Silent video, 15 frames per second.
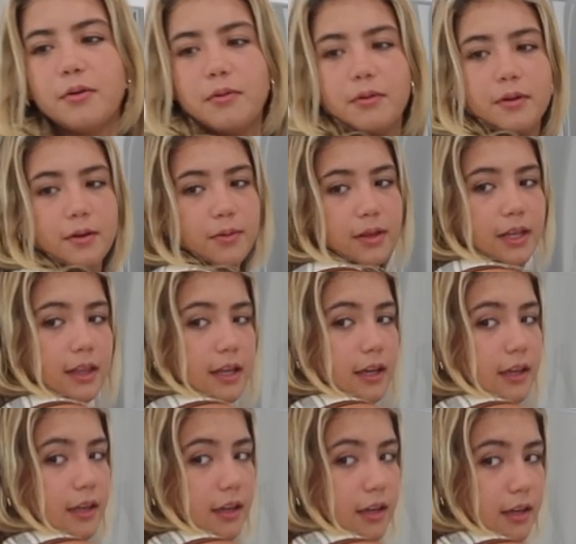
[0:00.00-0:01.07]
I really
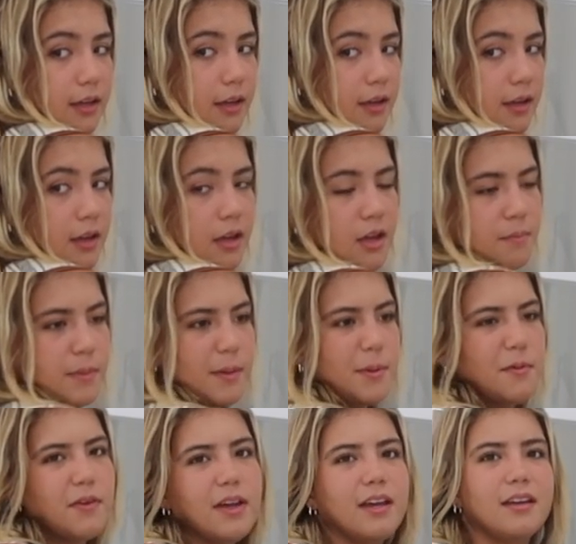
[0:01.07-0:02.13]
like it. Maybe
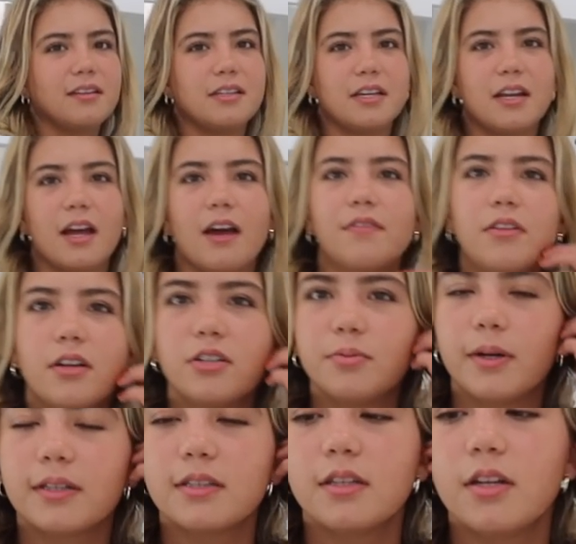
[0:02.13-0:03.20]
if I like didn't have the
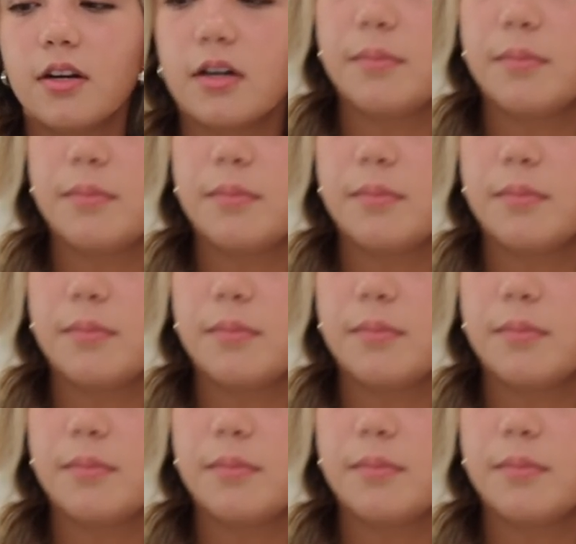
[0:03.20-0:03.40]
lunchbox in there,